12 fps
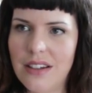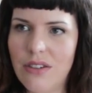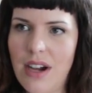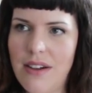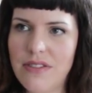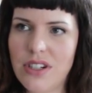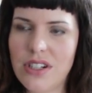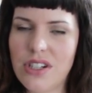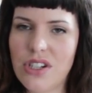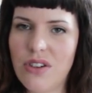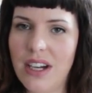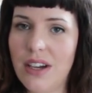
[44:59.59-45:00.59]
crafters
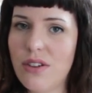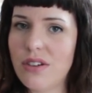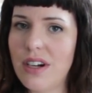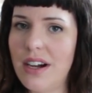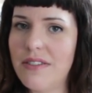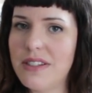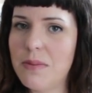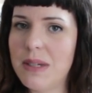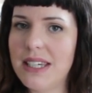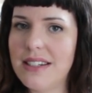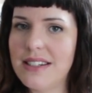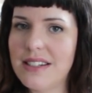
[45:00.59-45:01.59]
to try other crafts,
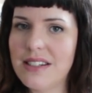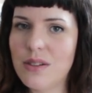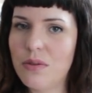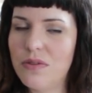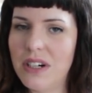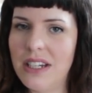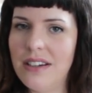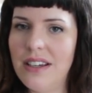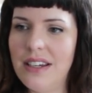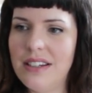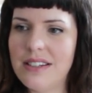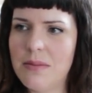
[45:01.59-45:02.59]
because it's so fun, and